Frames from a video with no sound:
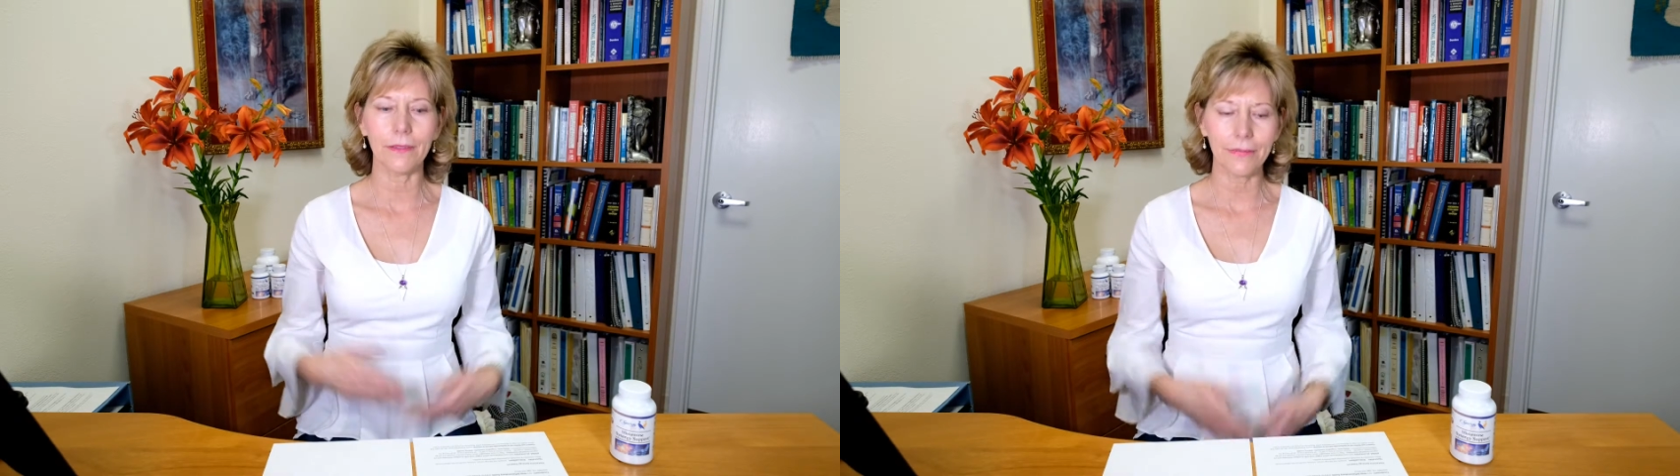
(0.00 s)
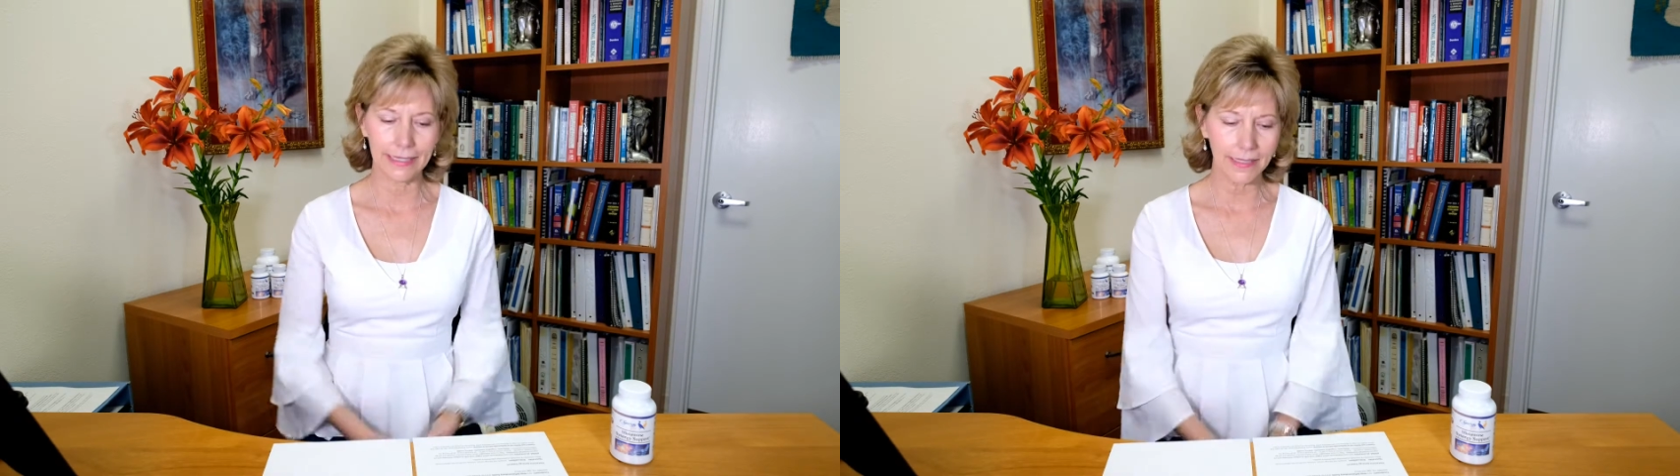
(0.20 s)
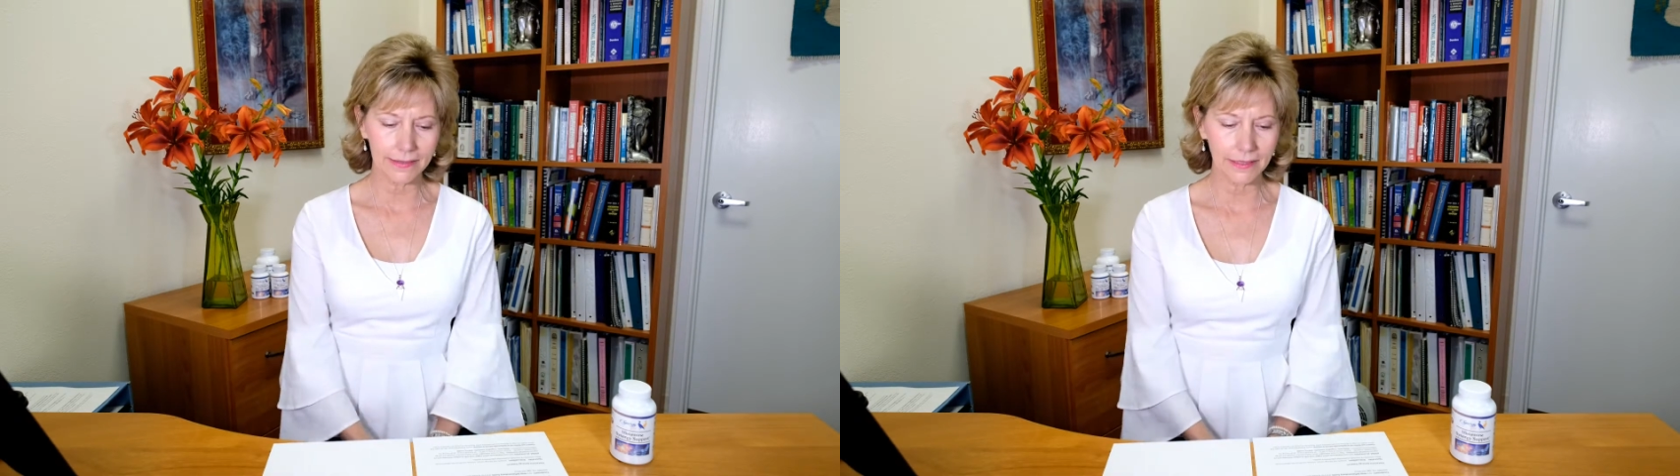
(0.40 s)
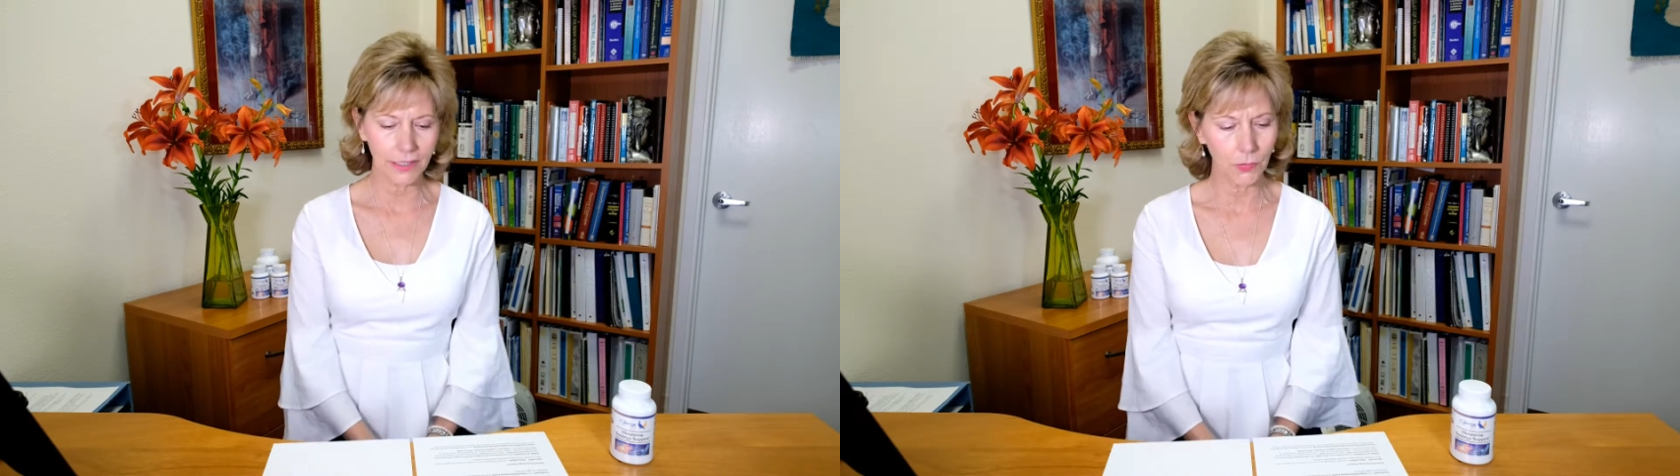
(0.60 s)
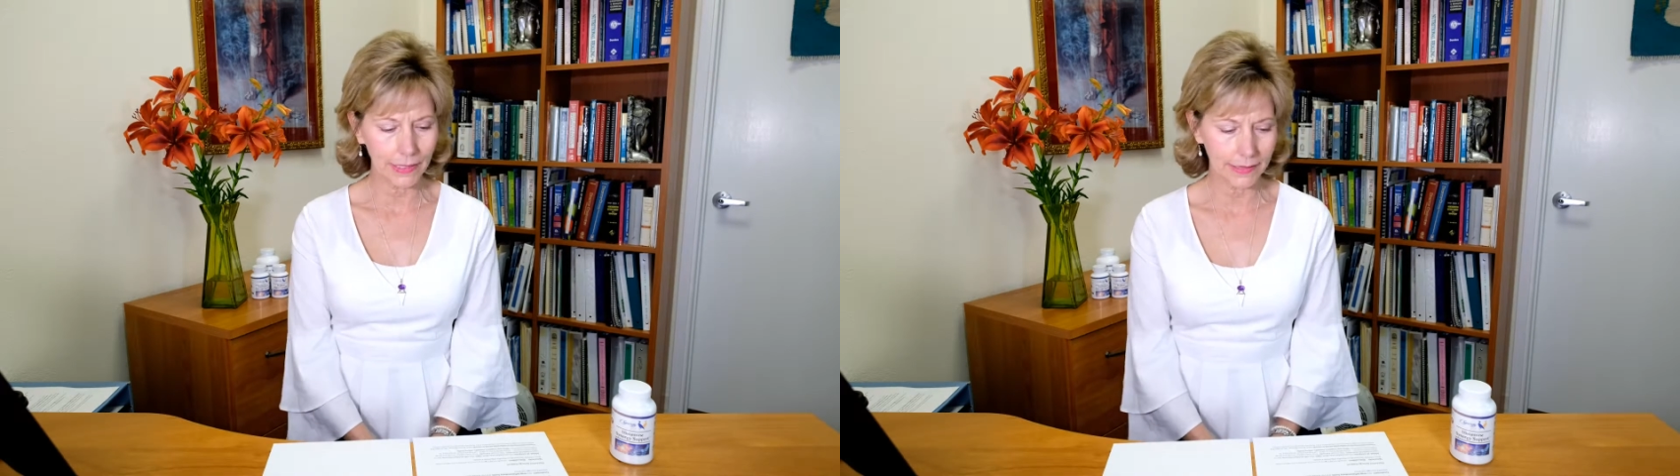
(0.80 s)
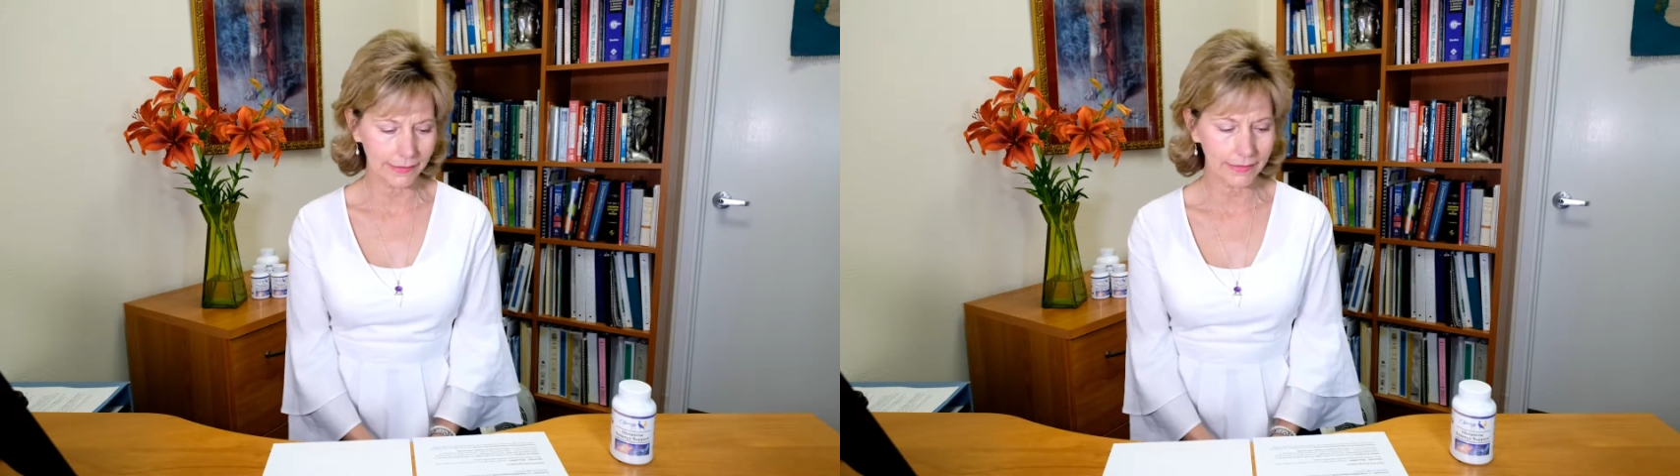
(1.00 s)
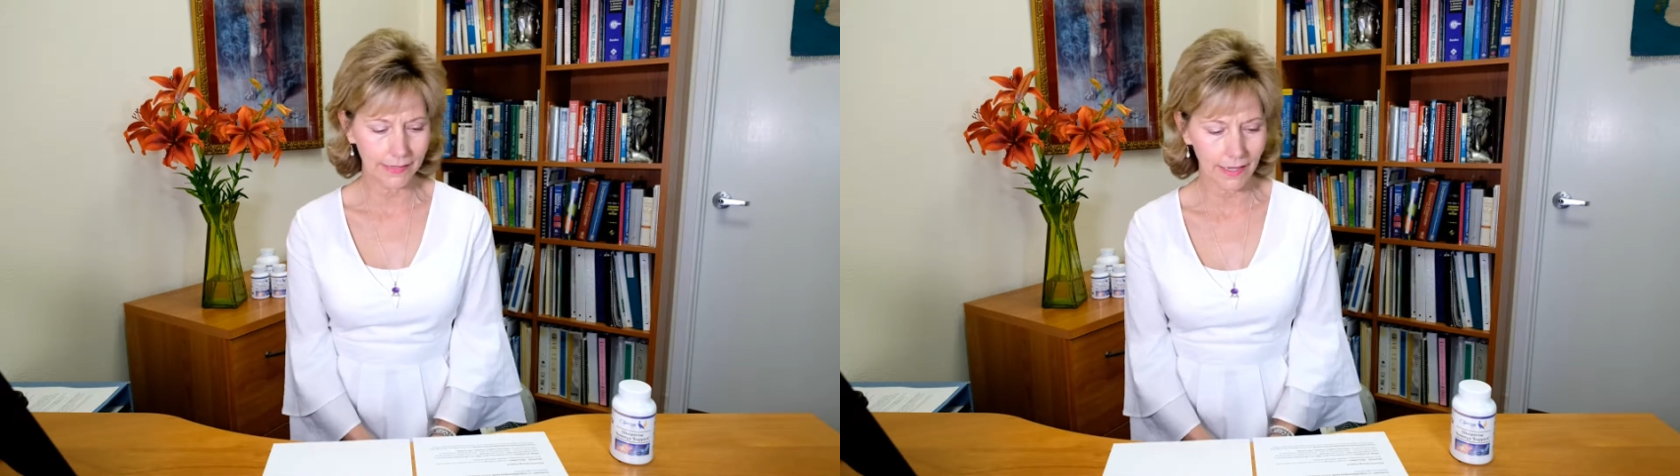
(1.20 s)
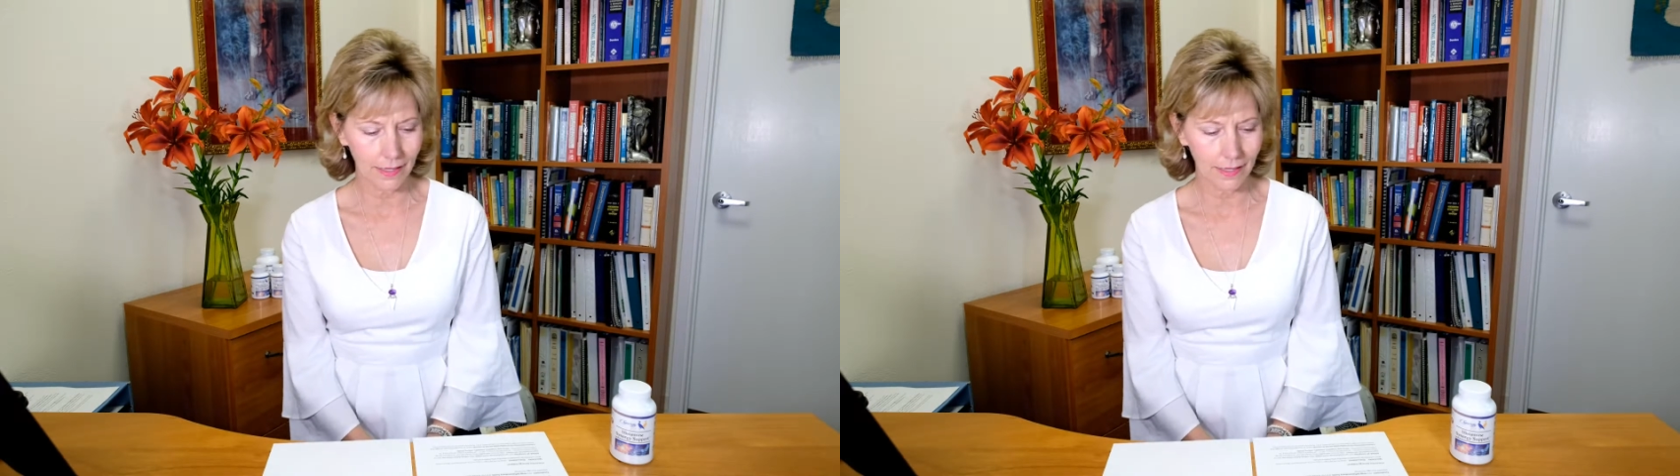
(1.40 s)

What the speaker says: and doesn't know when to stop.